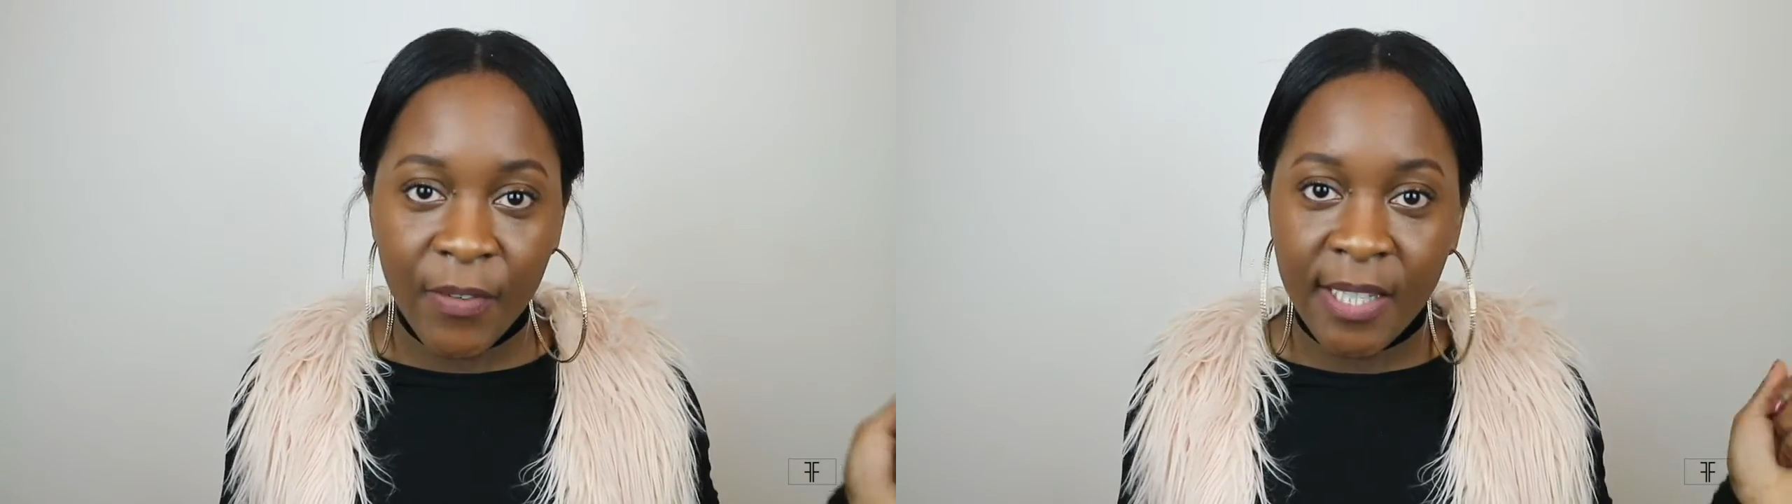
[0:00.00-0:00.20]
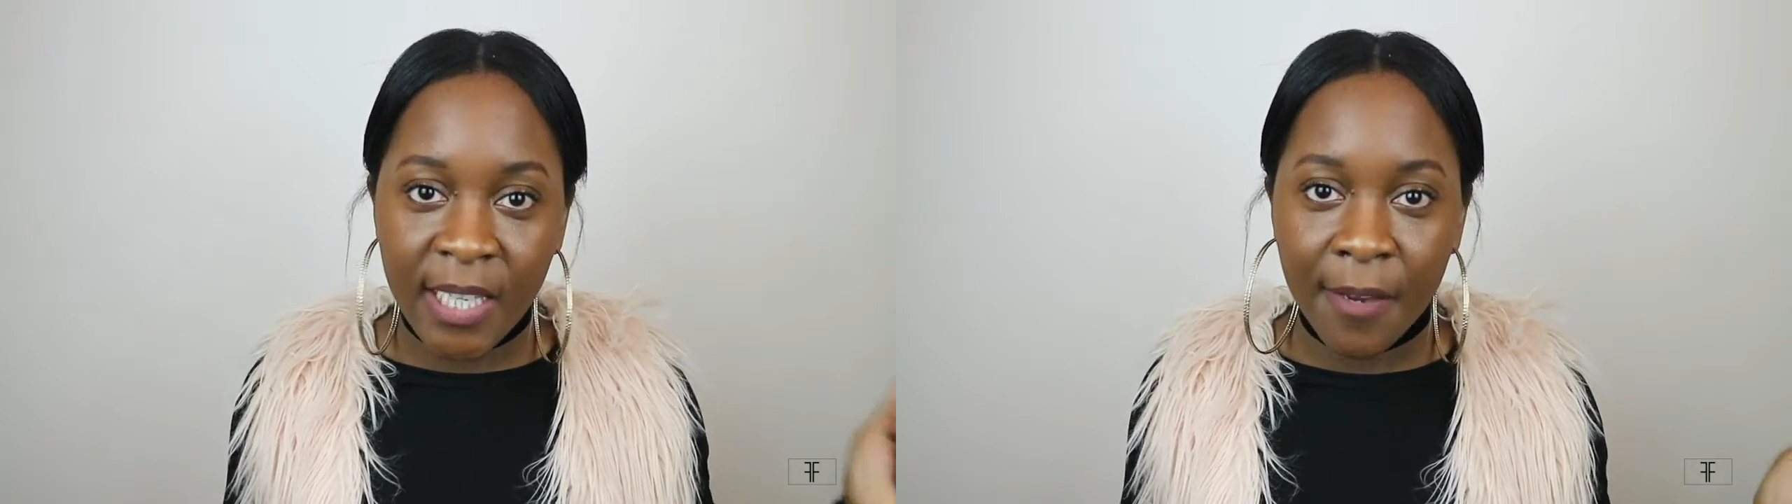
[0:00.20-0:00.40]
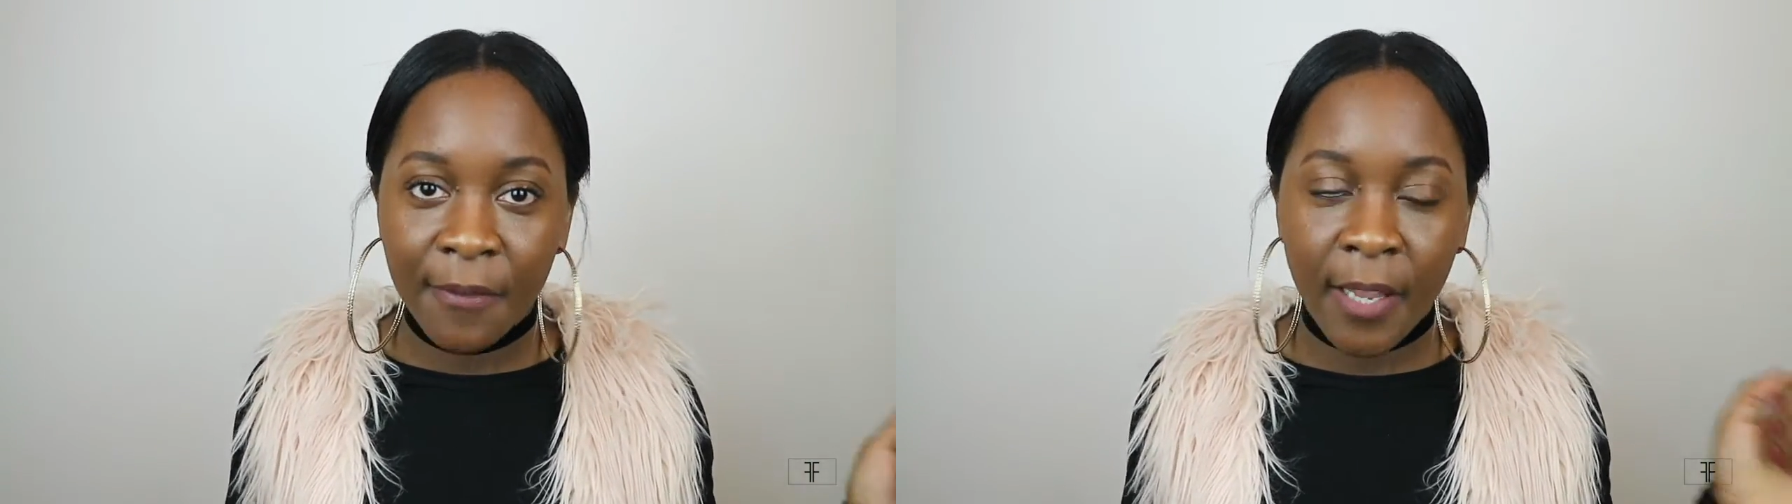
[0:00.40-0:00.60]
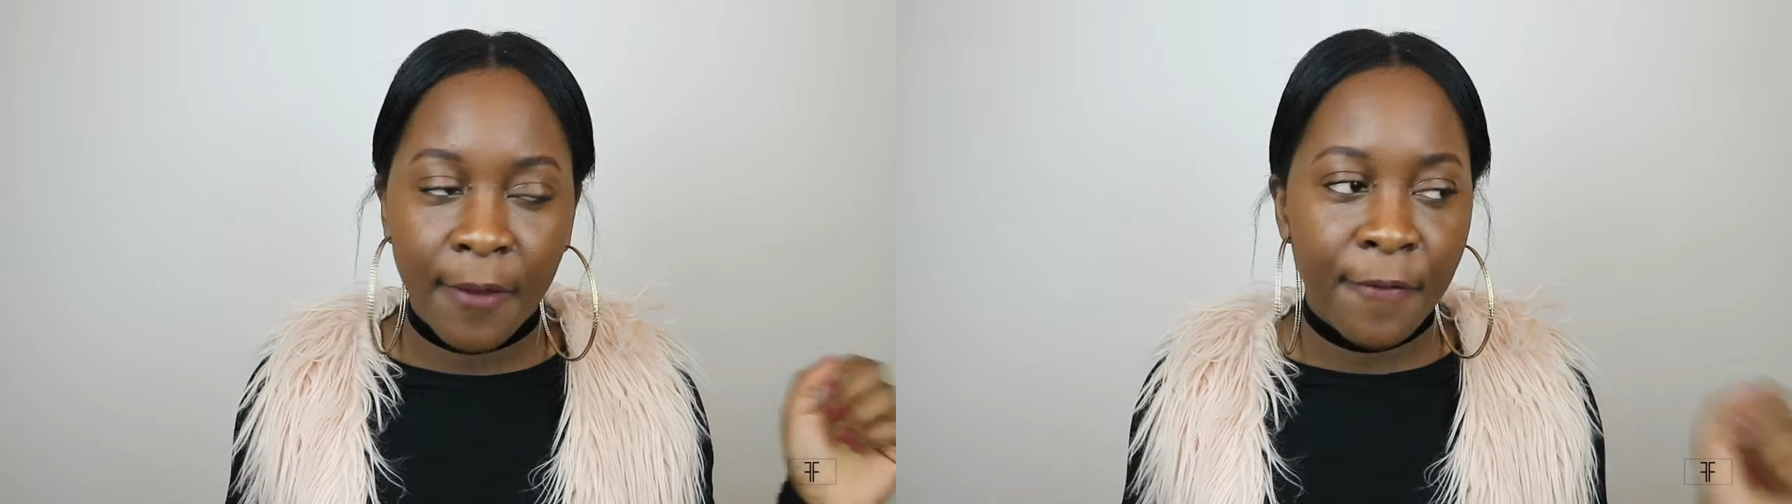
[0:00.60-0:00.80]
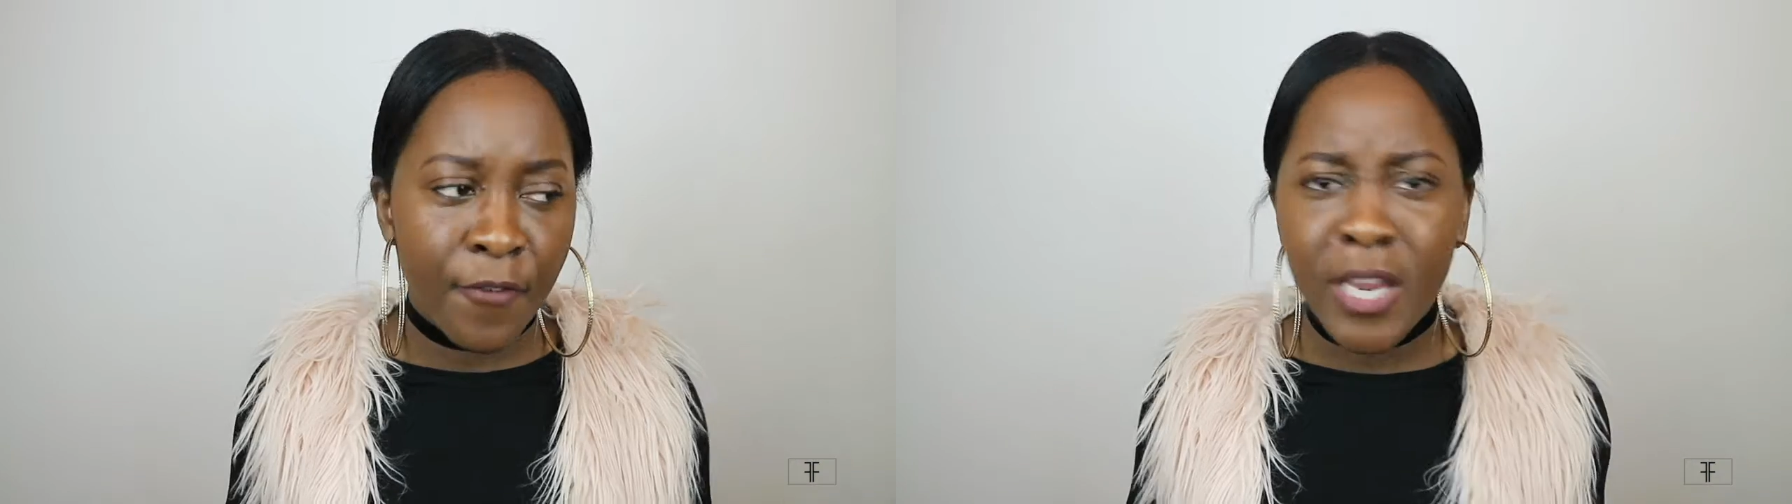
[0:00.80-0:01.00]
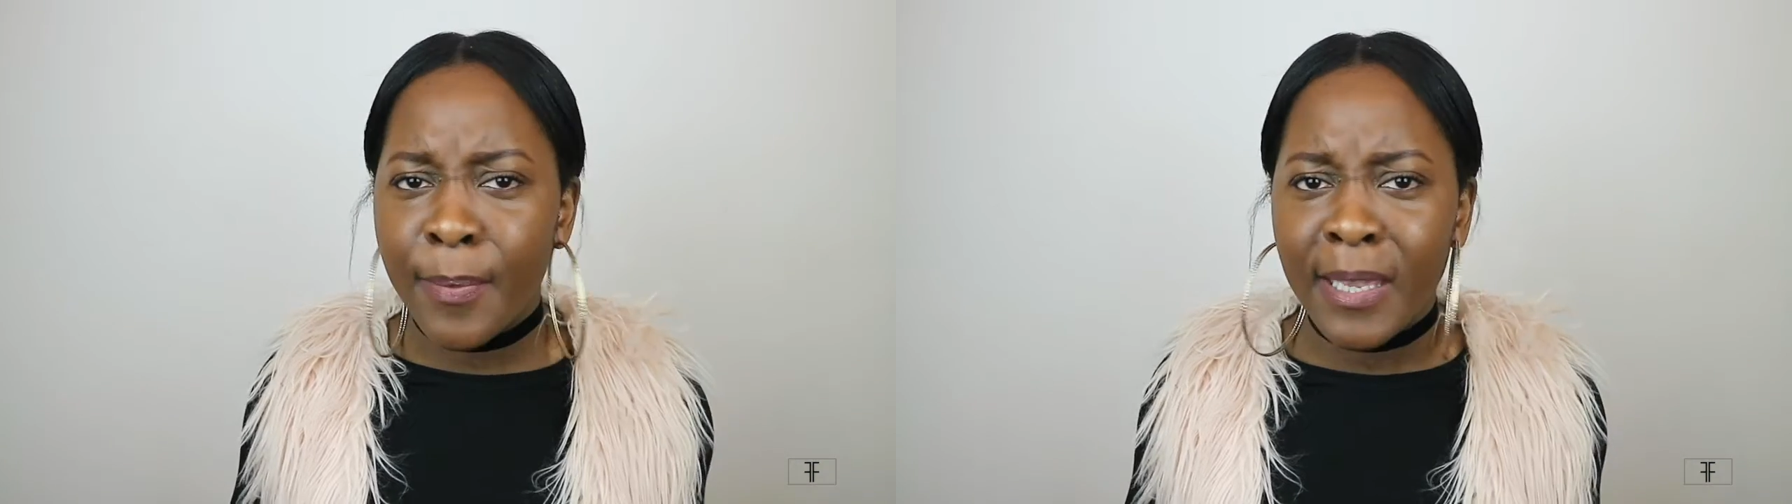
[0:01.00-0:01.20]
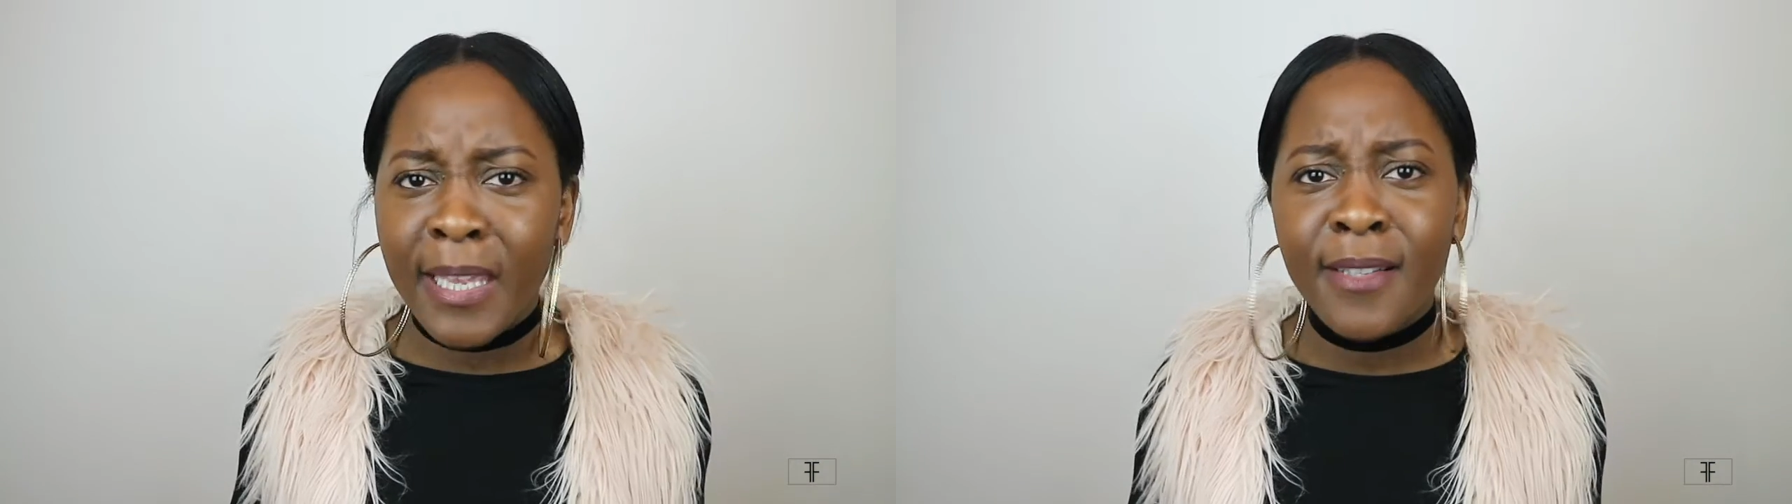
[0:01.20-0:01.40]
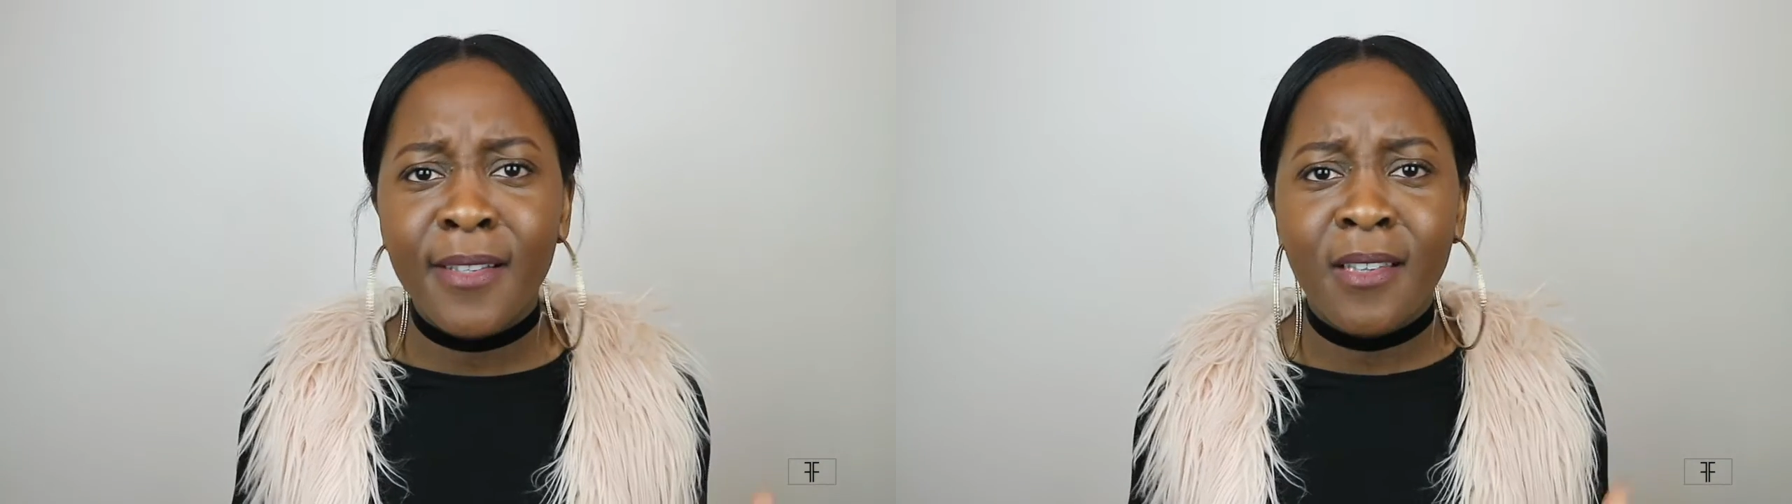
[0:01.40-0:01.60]
receive like
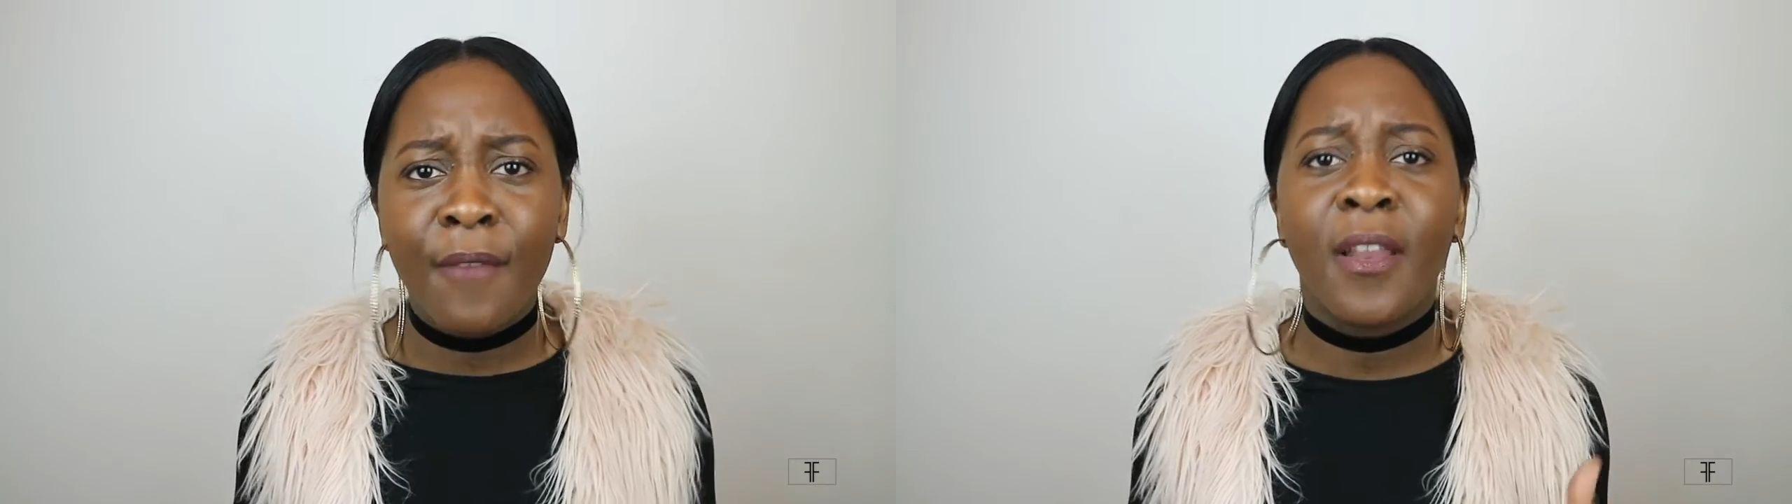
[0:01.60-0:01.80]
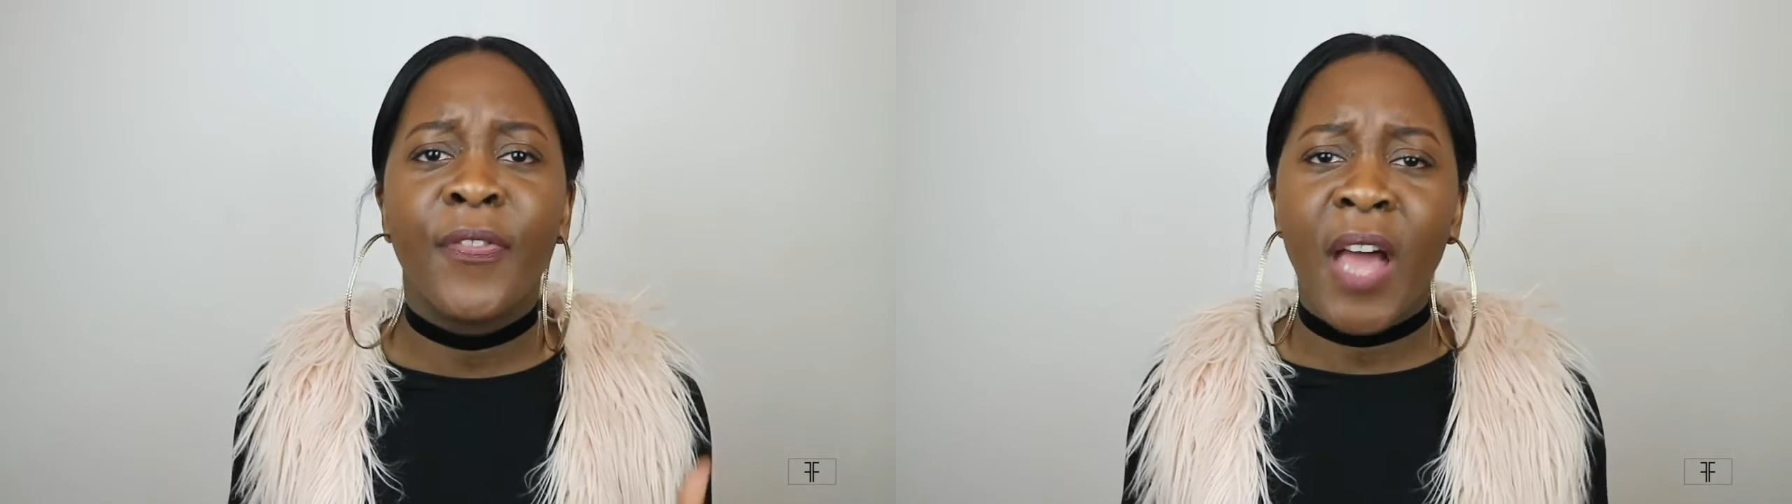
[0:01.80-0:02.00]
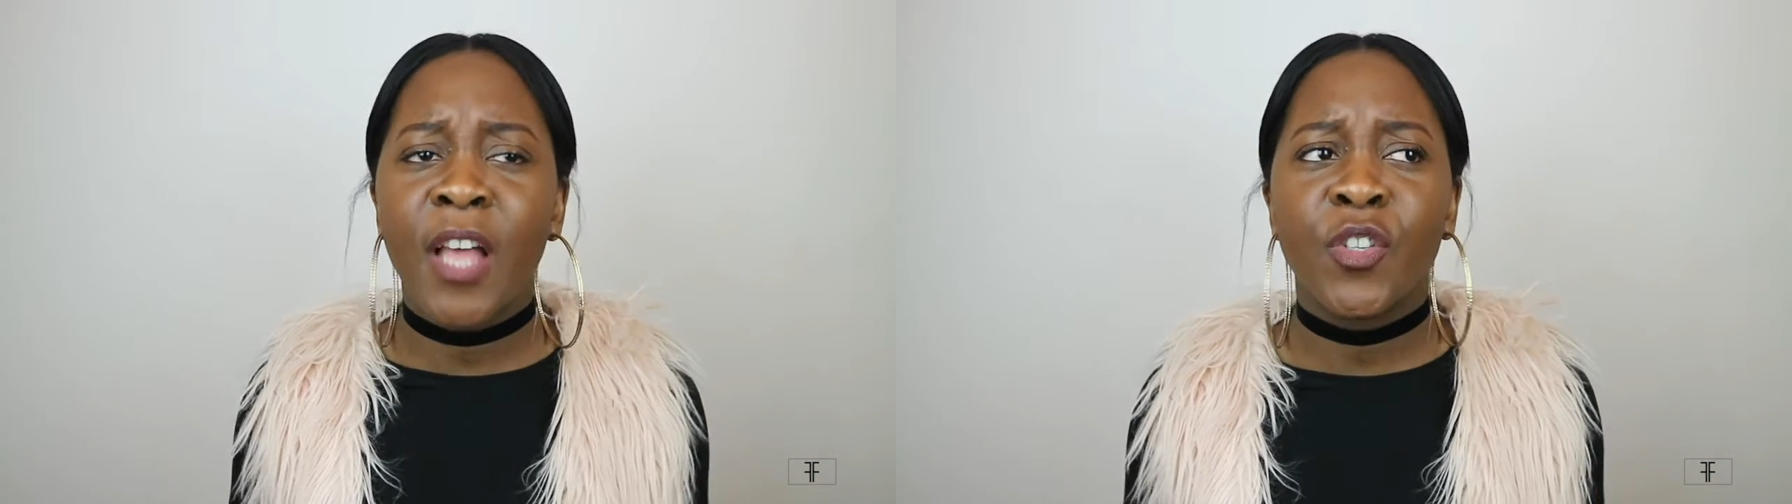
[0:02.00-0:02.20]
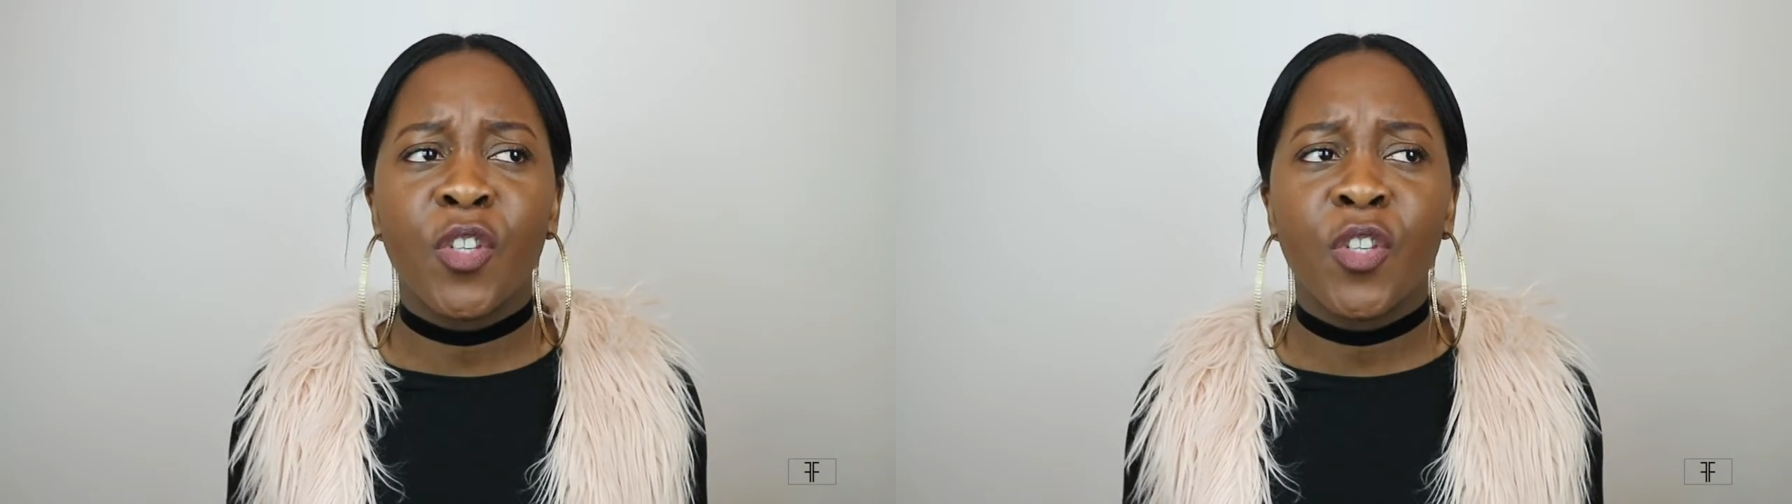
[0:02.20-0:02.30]
freebies and stuff like that.